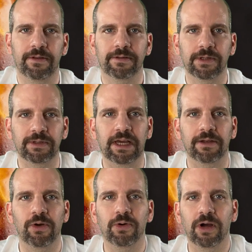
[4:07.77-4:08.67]
So yeah,
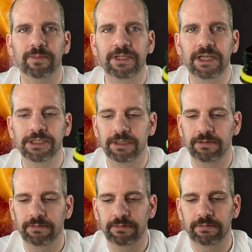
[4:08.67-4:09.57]
no
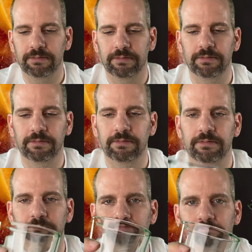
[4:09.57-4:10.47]
carbonation.
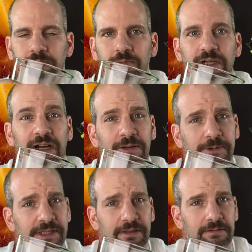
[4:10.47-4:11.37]
What color
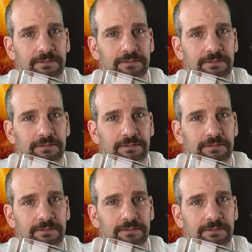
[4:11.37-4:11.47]
is it?